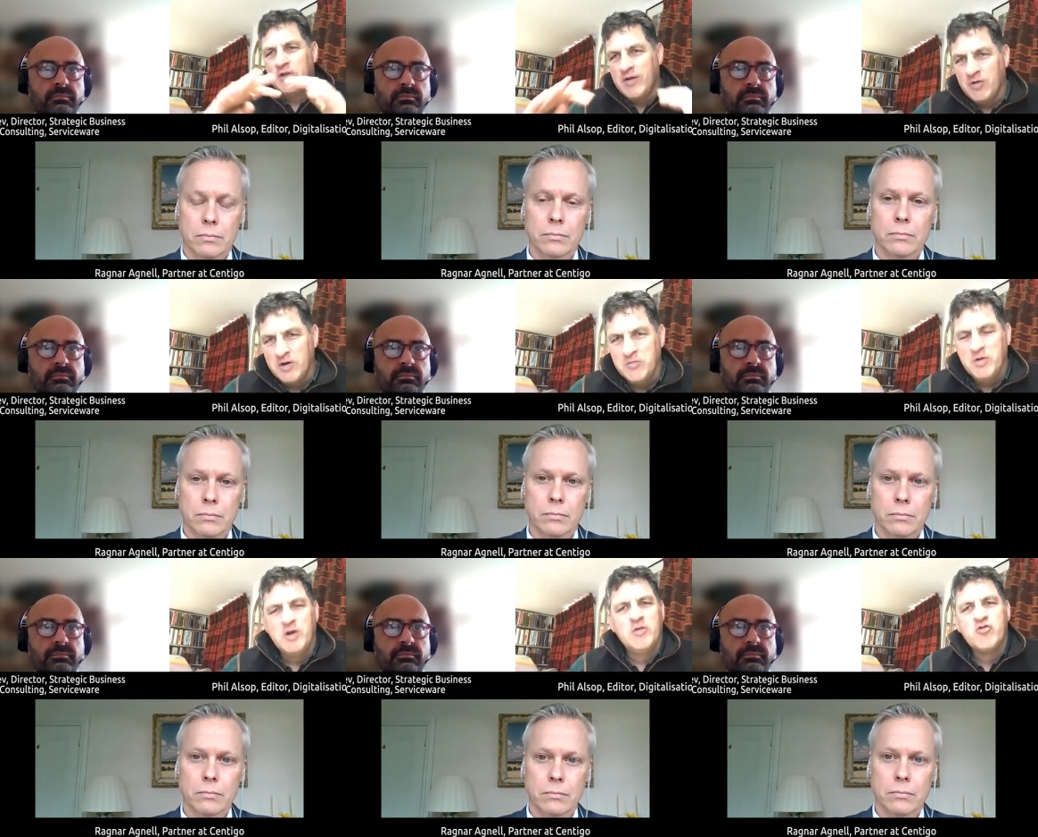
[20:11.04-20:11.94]
Speaker 1: level
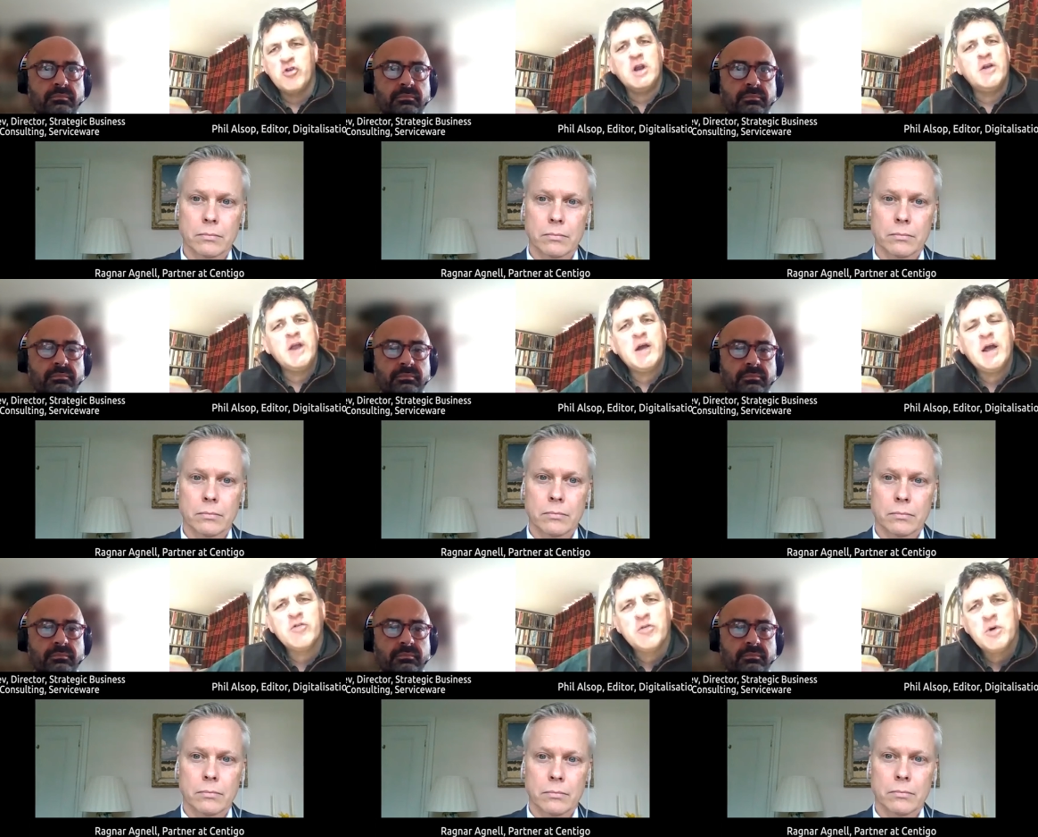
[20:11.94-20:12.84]
and trickle it down?
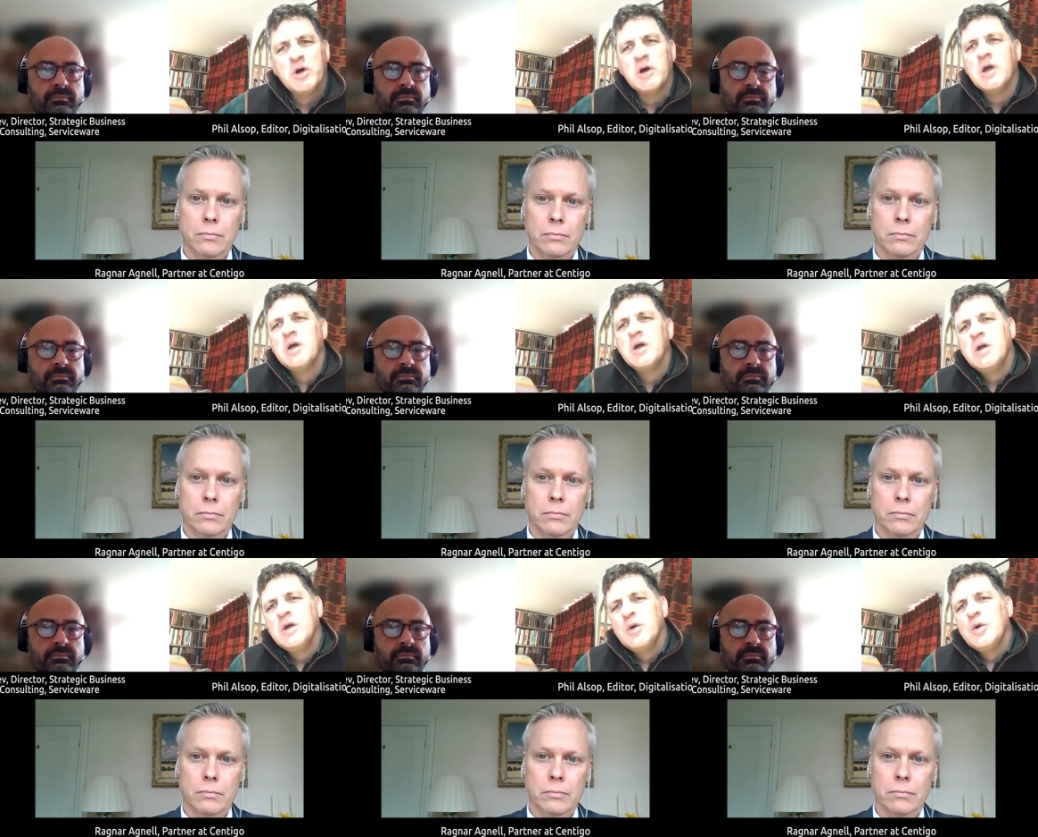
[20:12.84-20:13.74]
How does it work?
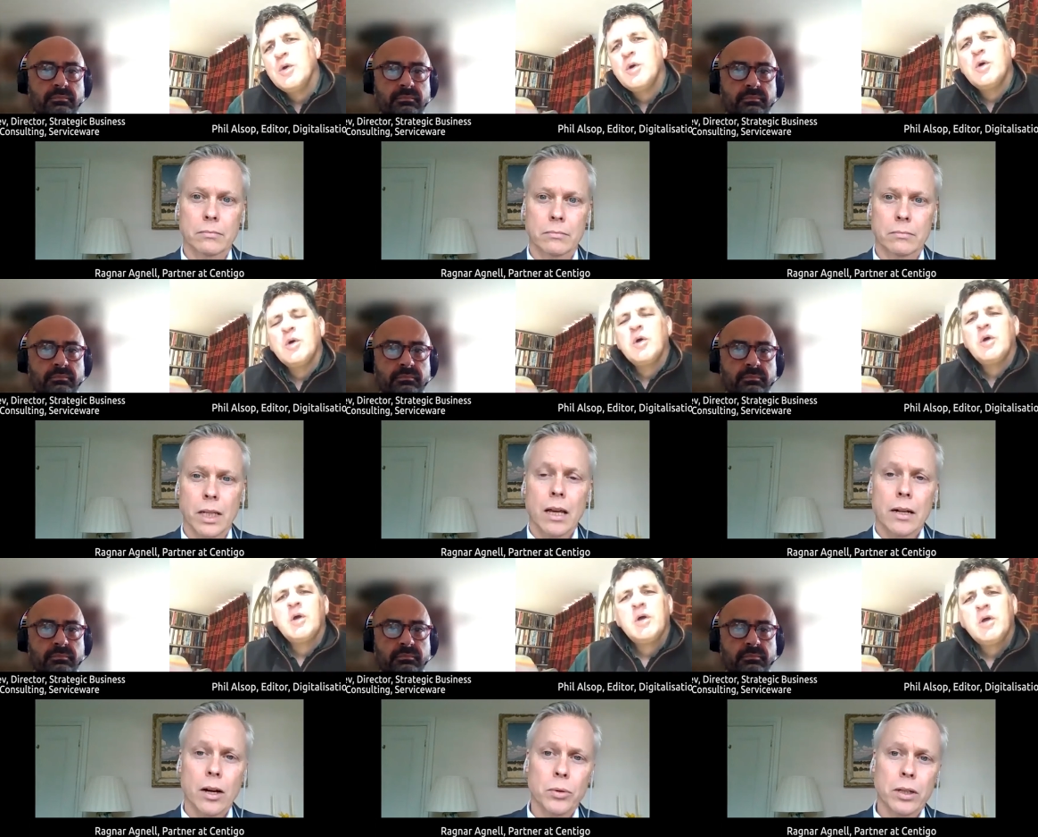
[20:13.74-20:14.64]

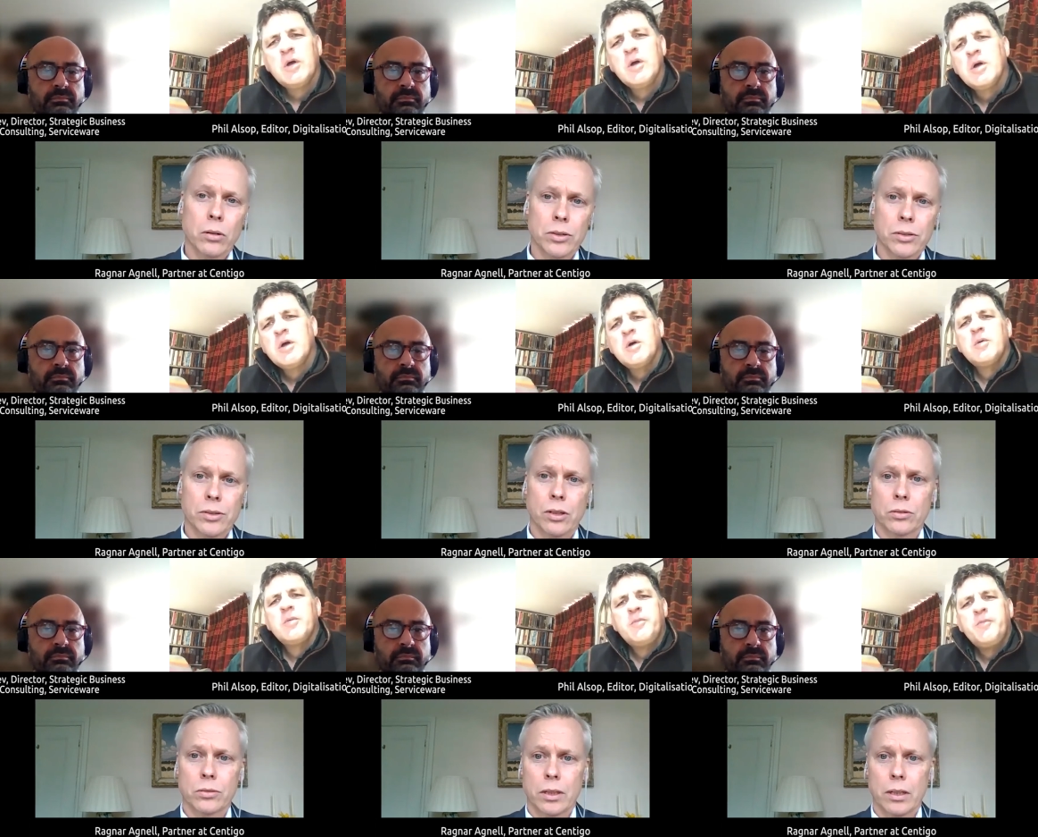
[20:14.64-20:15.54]
Speaker 2: Now we could also
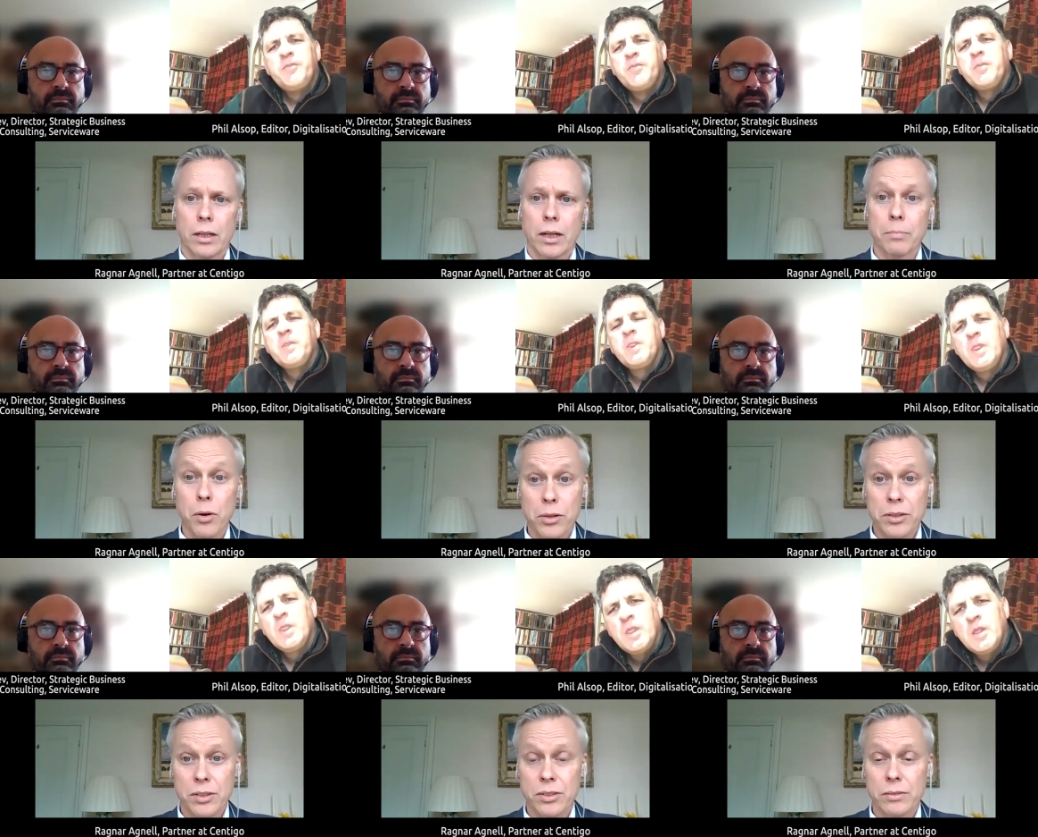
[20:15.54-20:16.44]
start
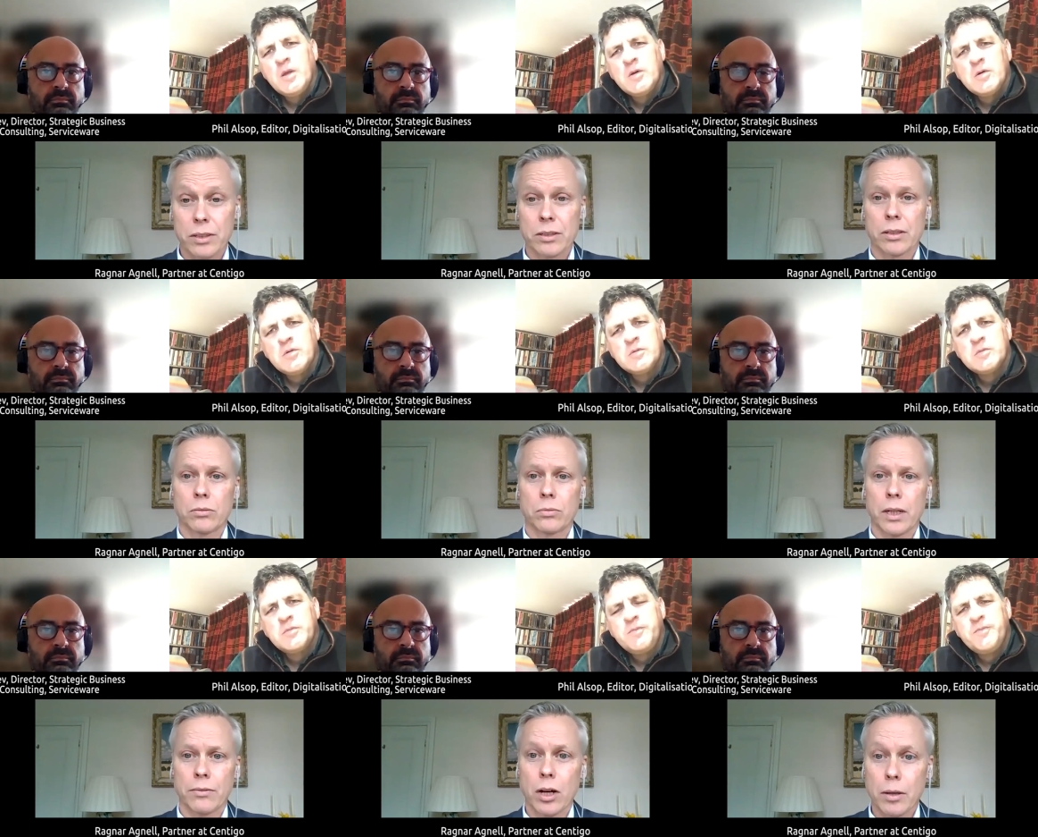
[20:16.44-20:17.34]
hypothesis-driven. So
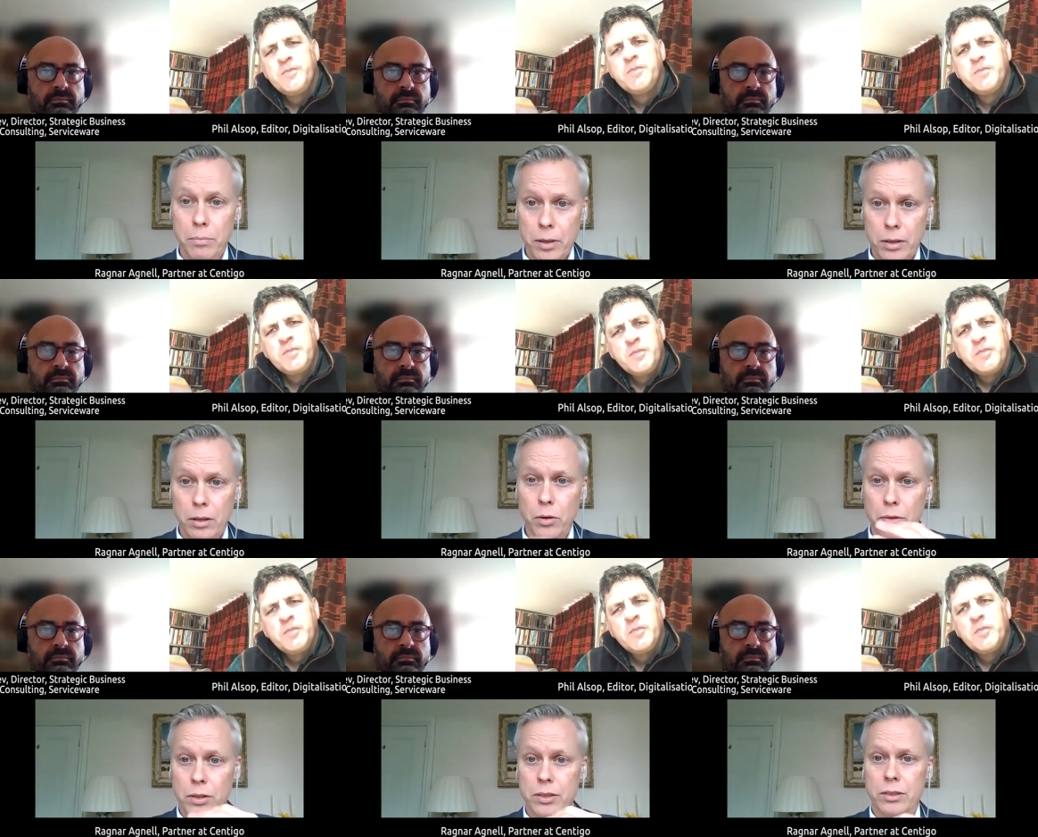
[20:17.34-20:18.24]
we have an
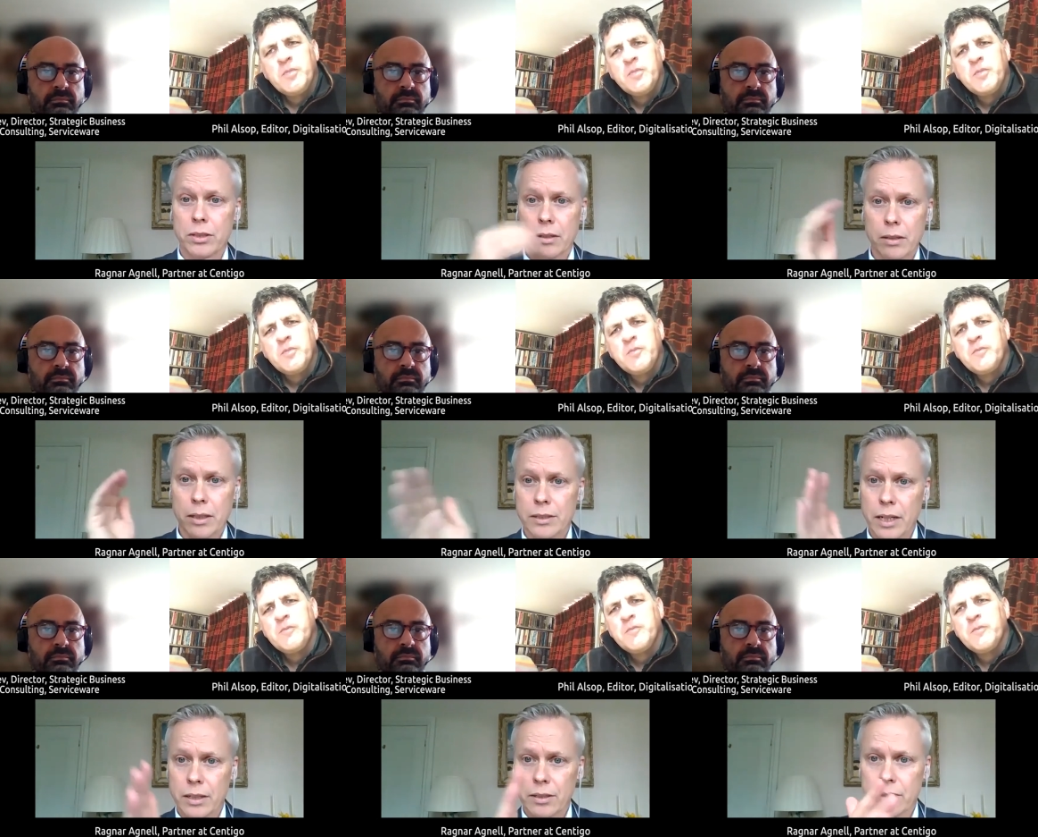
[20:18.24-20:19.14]
hypothesis that
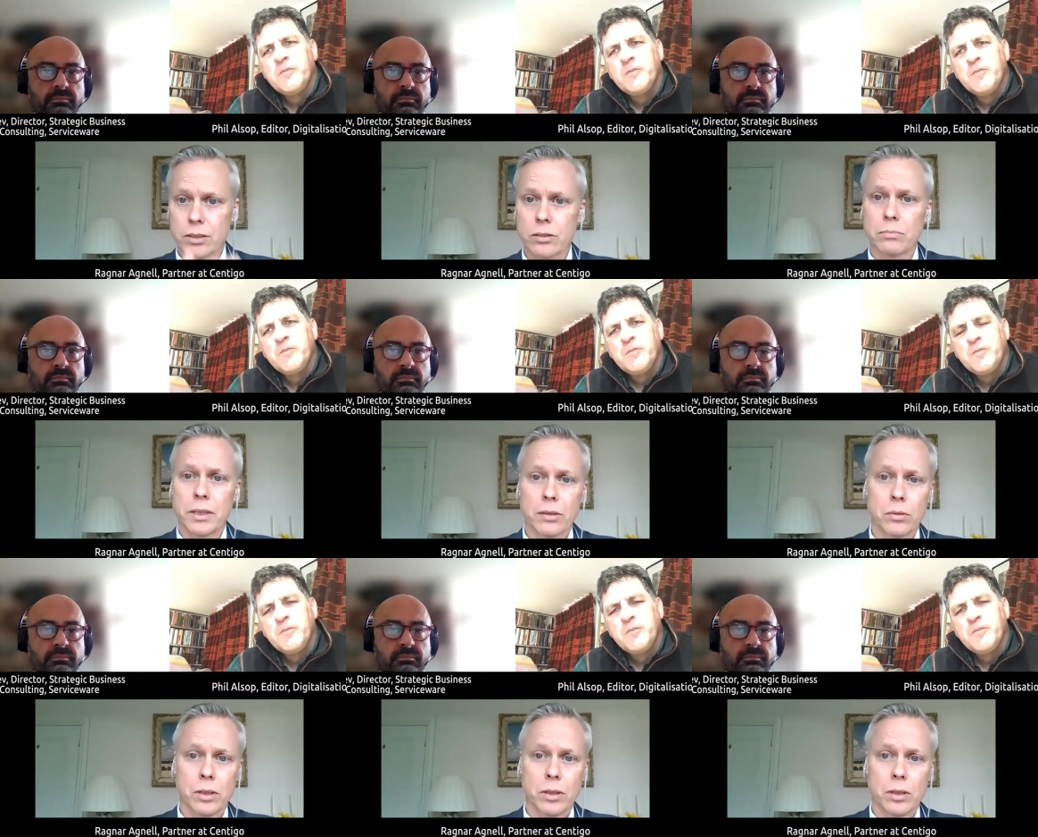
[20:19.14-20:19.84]
these areas could be